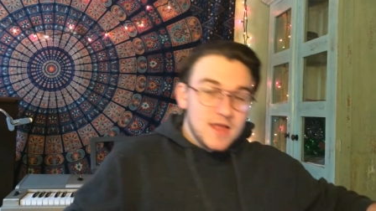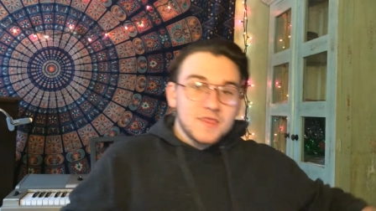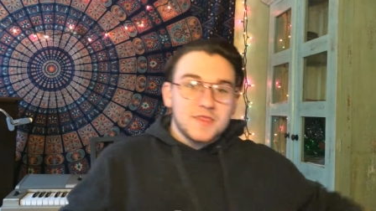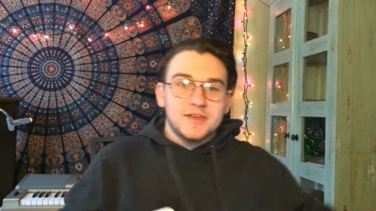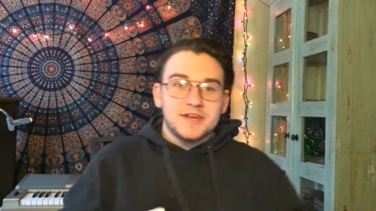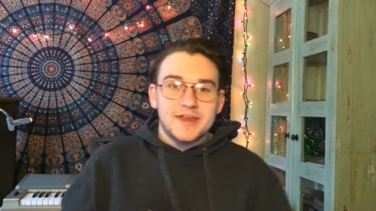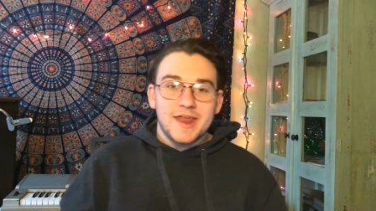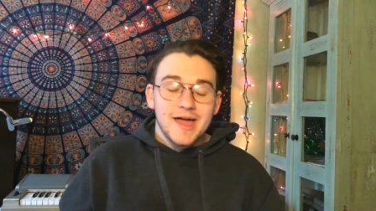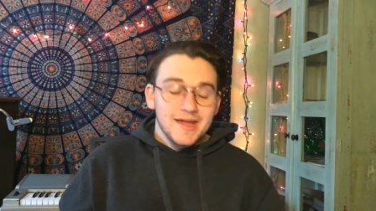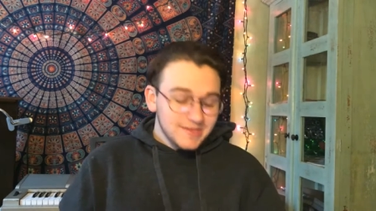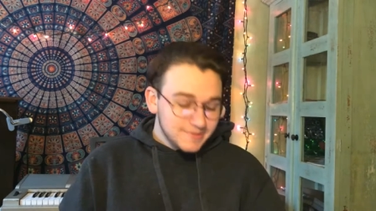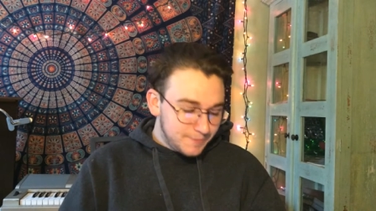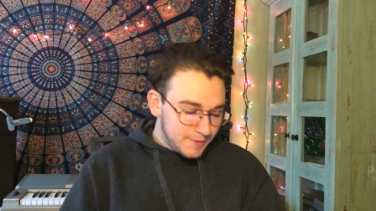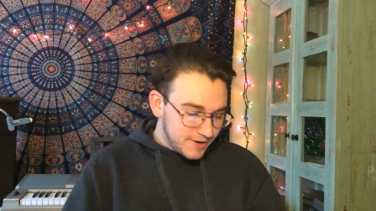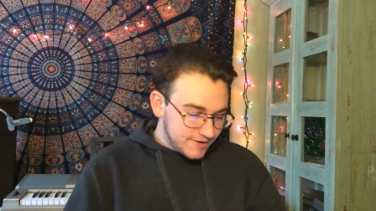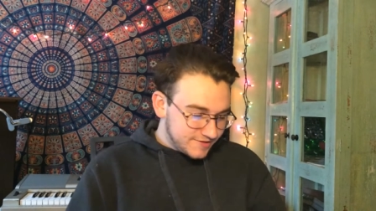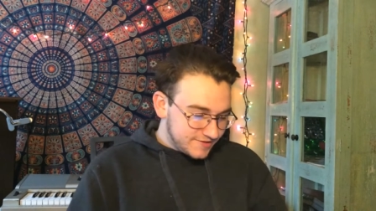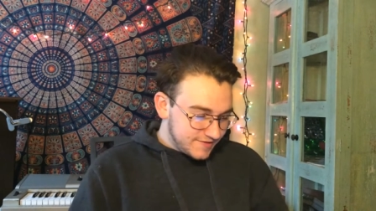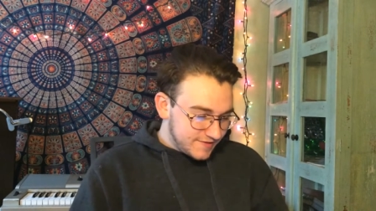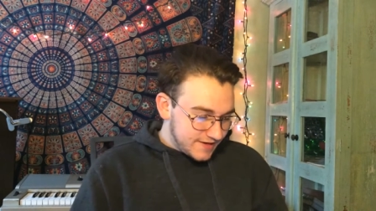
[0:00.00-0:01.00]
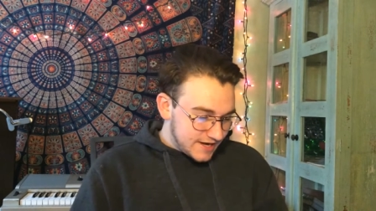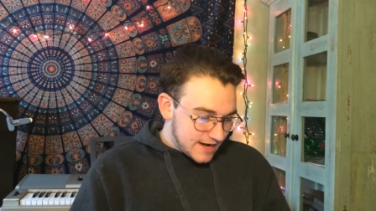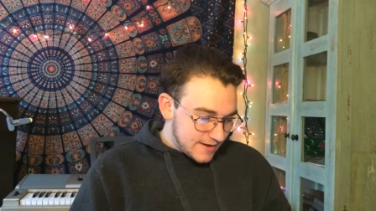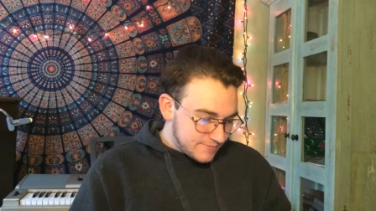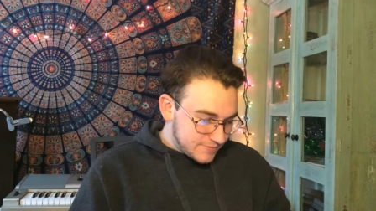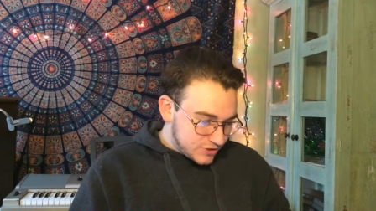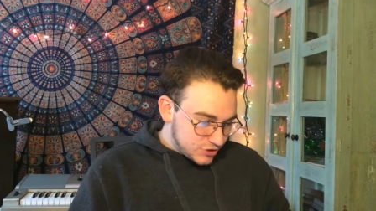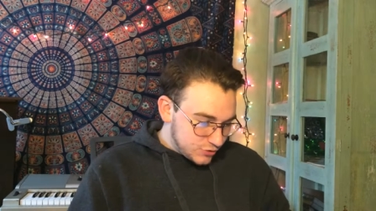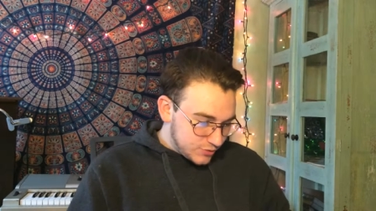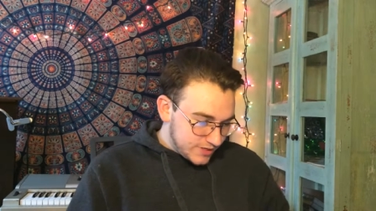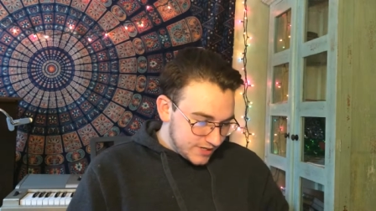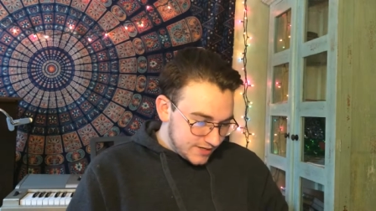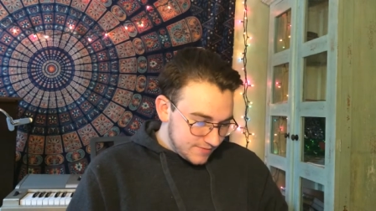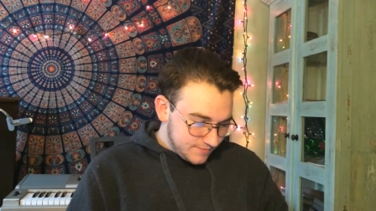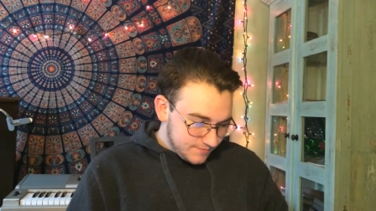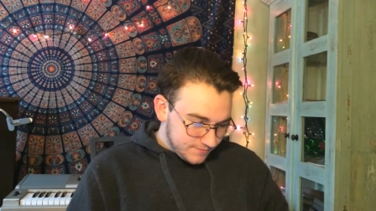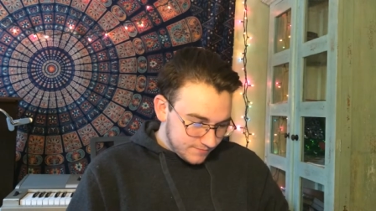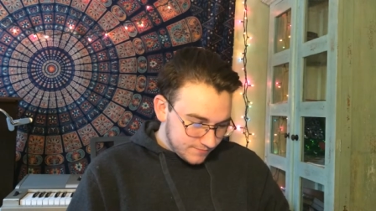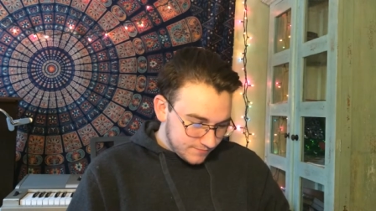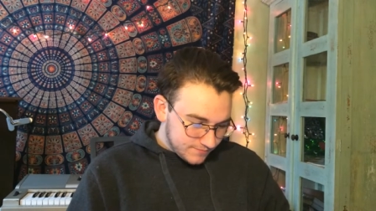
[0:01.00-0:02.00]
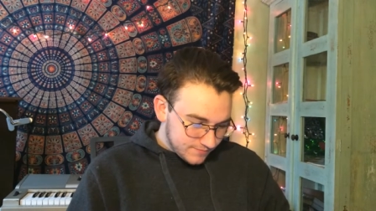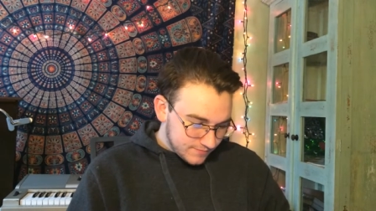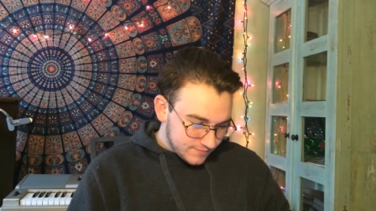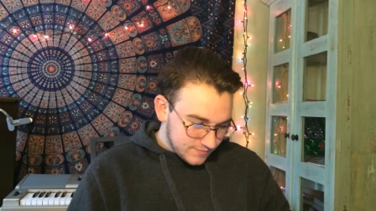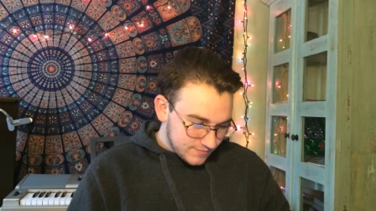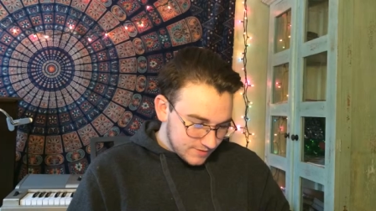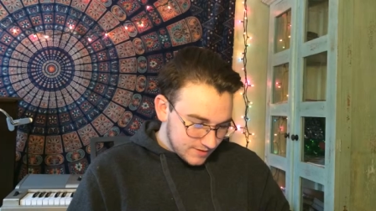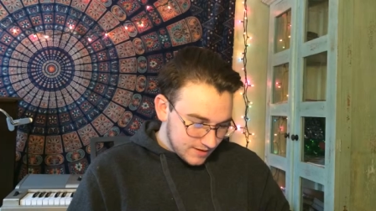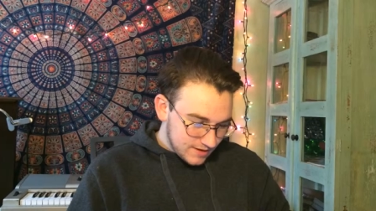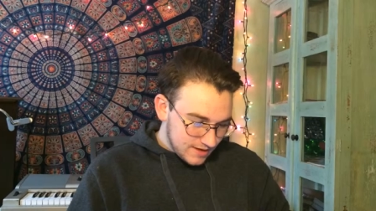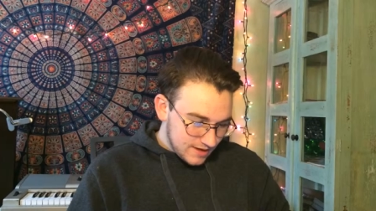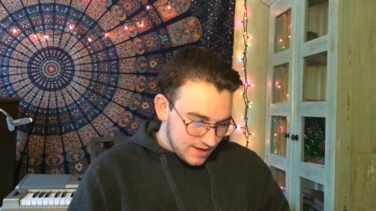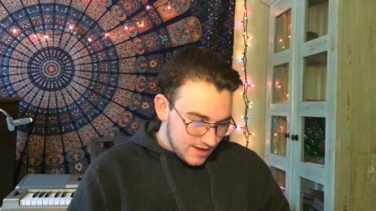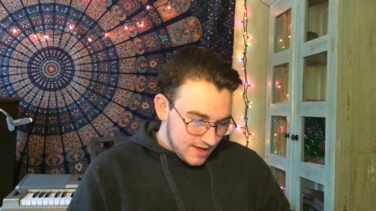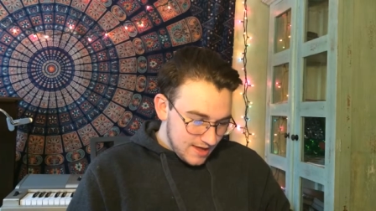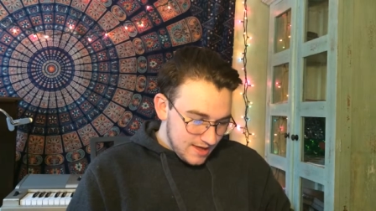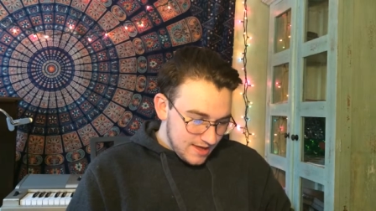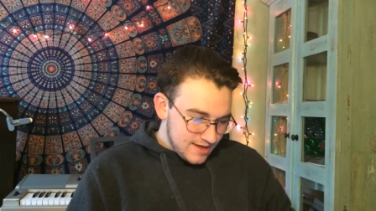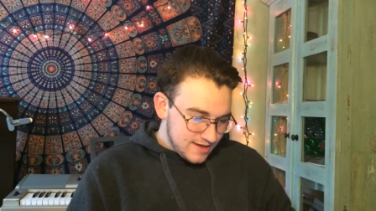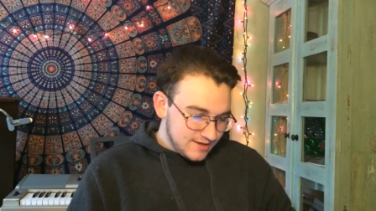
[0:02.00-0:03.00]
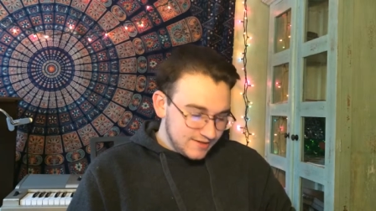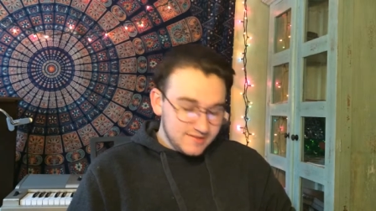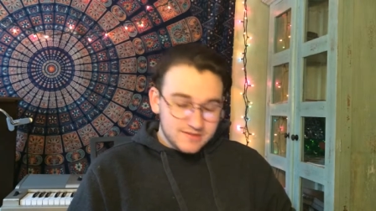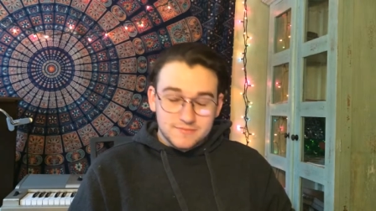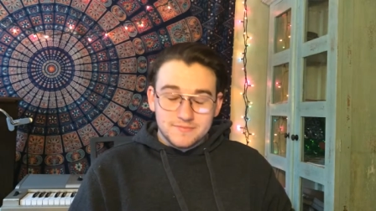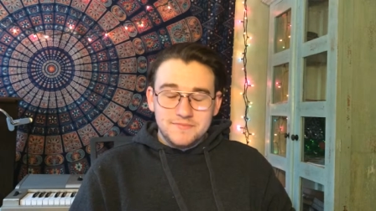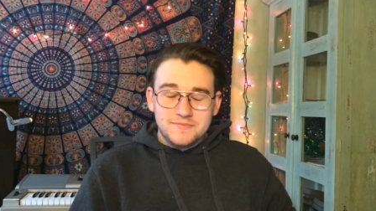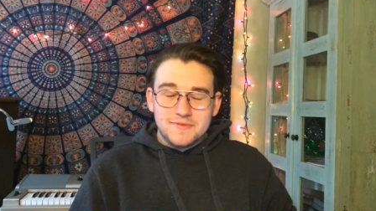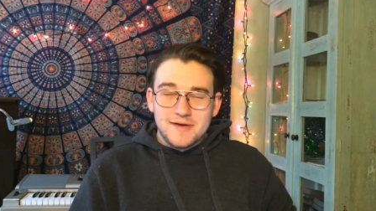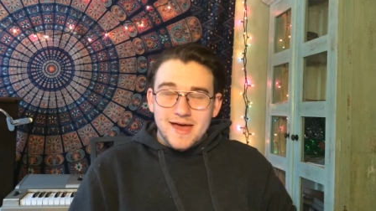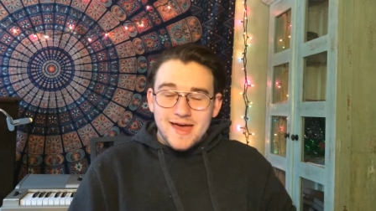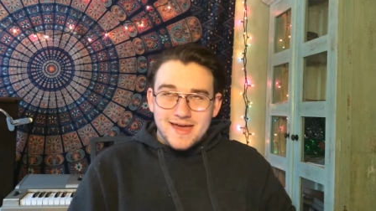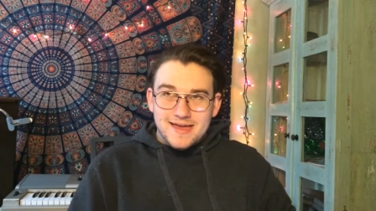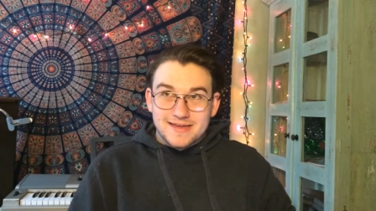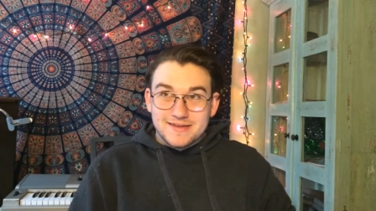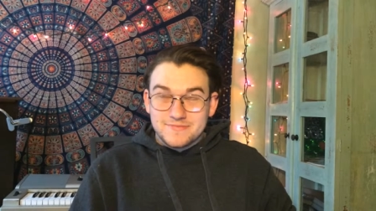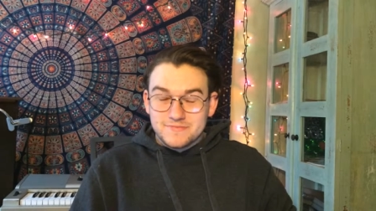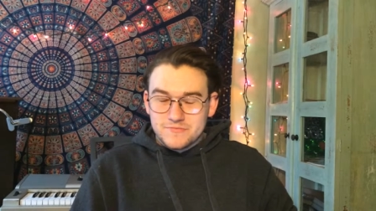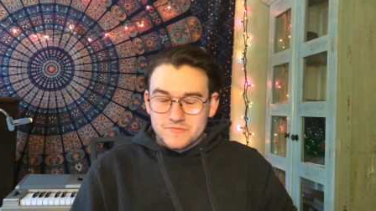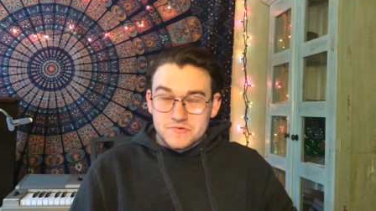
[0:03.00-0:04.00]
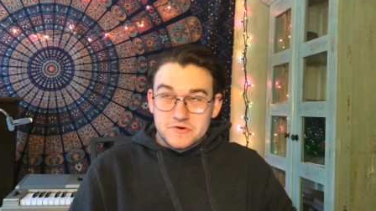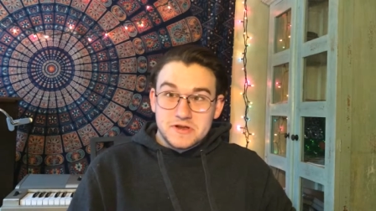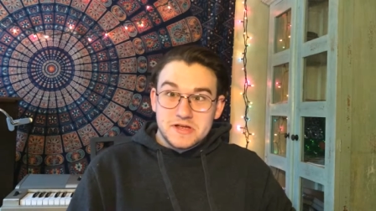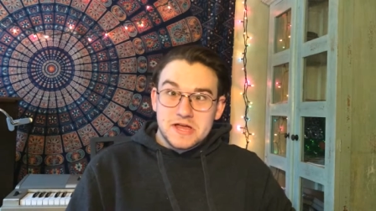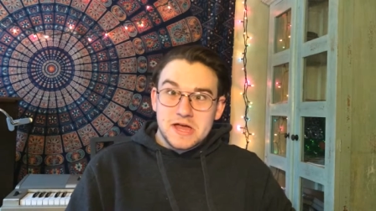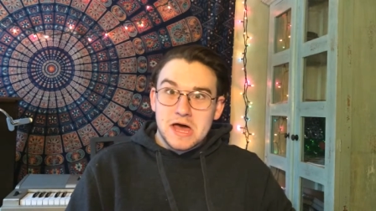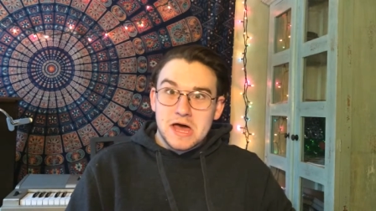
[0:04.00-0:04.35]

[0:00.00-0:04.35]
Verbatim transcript: The next person that I'm doing is Mamrie